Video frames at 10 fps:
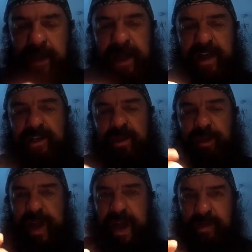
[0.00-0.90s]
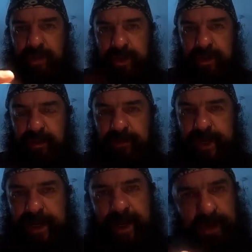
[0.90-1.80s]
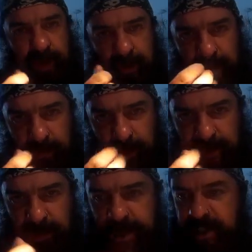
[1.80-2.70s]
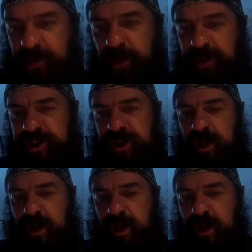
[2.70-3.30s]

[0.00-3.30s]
actually react with the UV and you'll come up with lots of white spots.